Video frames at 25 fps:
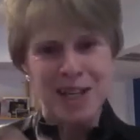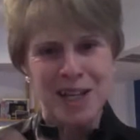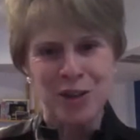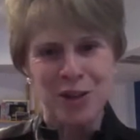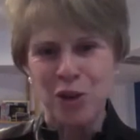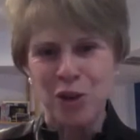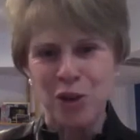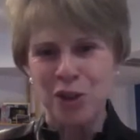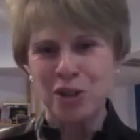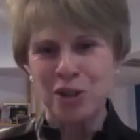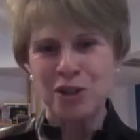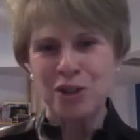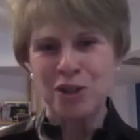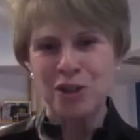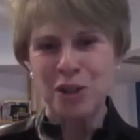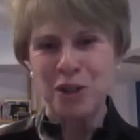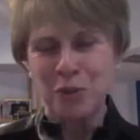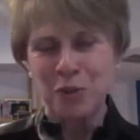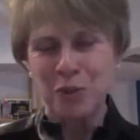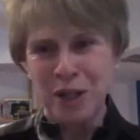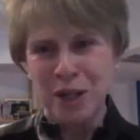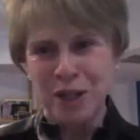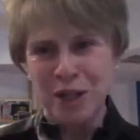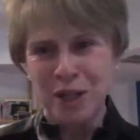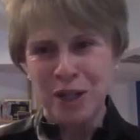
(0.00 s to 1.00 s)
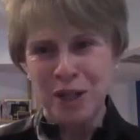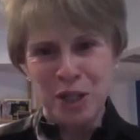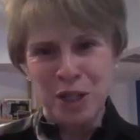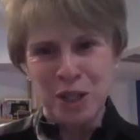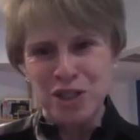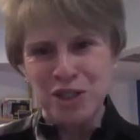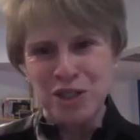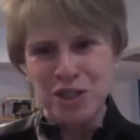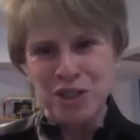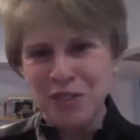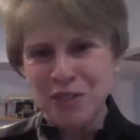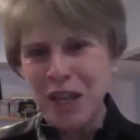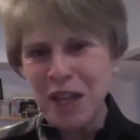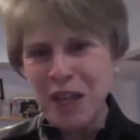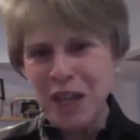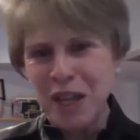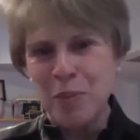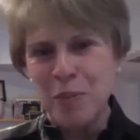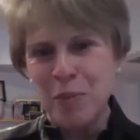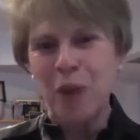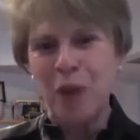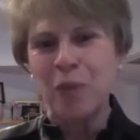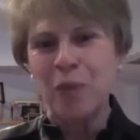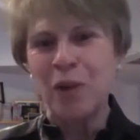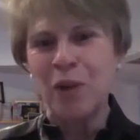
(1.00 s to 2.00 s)
in which to think
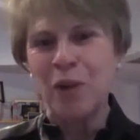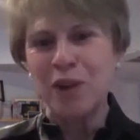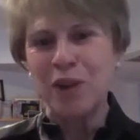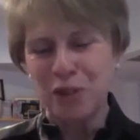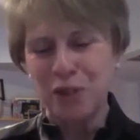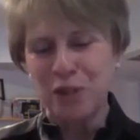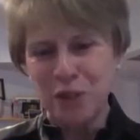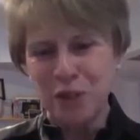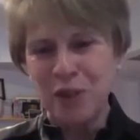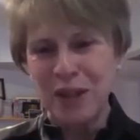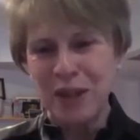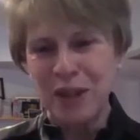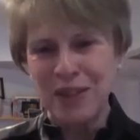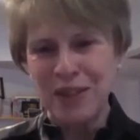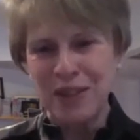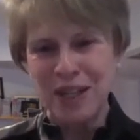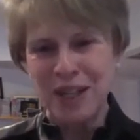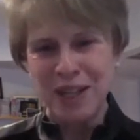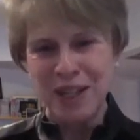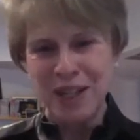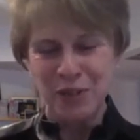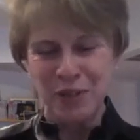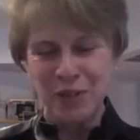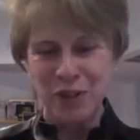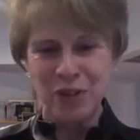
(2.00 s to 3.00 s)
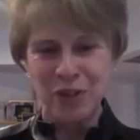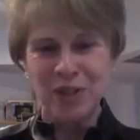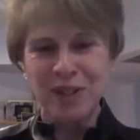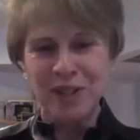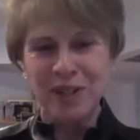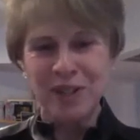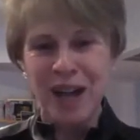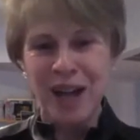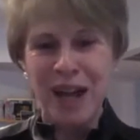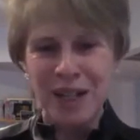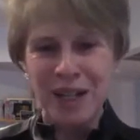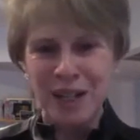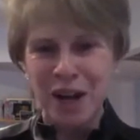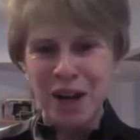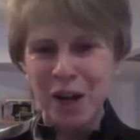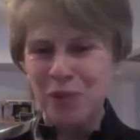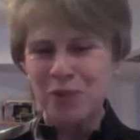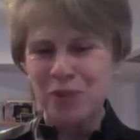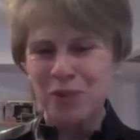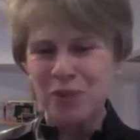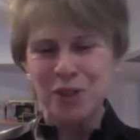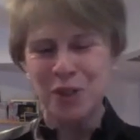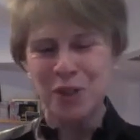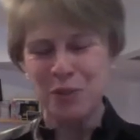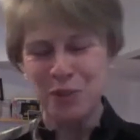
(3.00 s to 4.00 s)
about what you're doing than if you're not
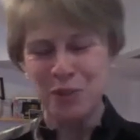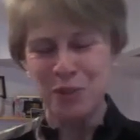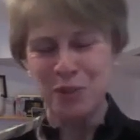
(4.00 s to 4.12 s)
confident,